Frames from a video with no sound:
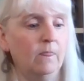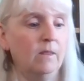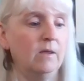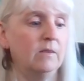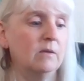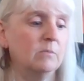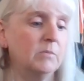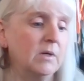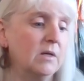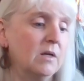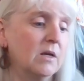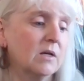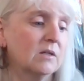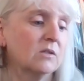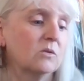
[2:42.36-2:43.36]
And then my
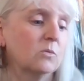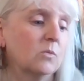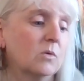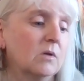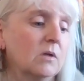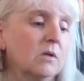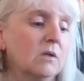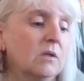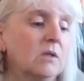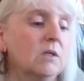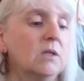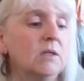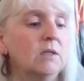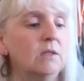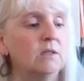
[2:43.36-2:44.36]
next one
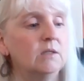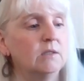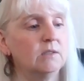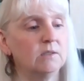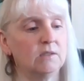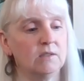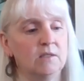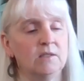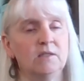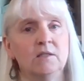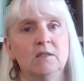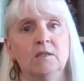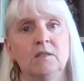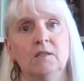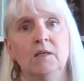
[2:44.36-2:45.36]
is, this
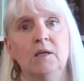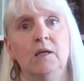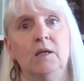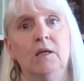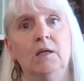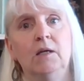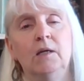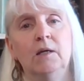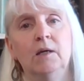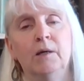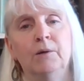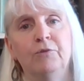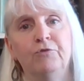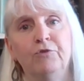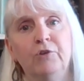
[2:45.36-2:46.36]
is a
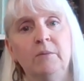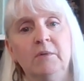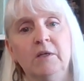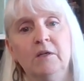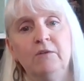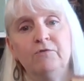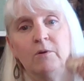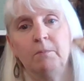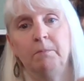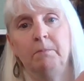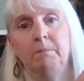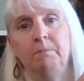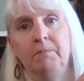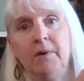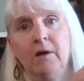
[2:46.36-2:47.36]
freebie from
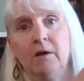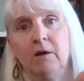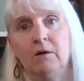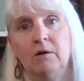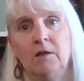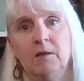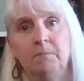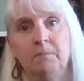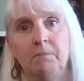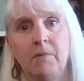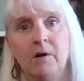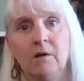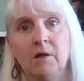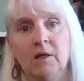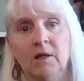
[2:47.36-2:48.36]
Pinker and
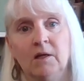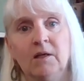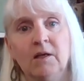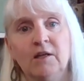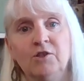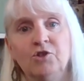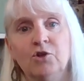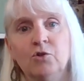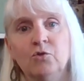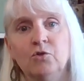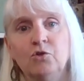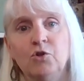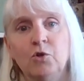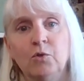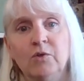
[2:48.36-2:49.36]
Punkin. I
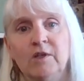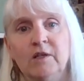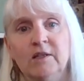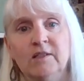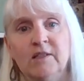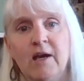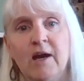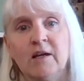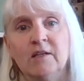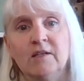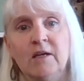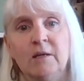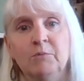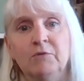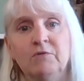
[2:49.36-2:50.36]
don't know the exact
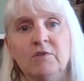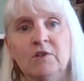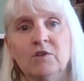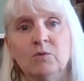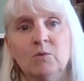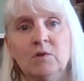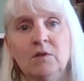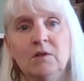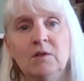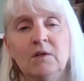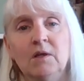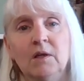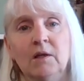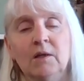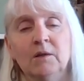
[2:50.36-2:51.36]
name of this one,
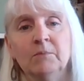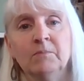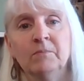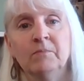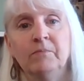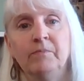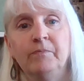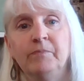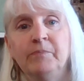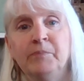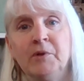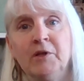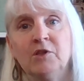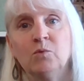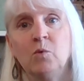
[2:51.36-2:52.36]

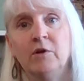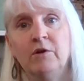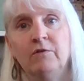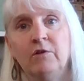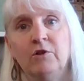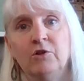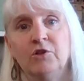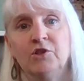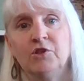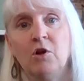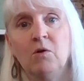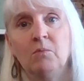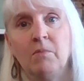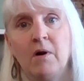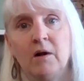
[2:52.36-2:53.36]
but it's one of her
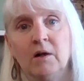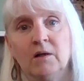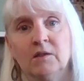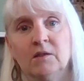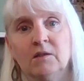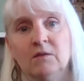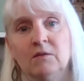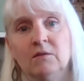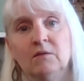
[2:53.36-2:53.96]
Saltbox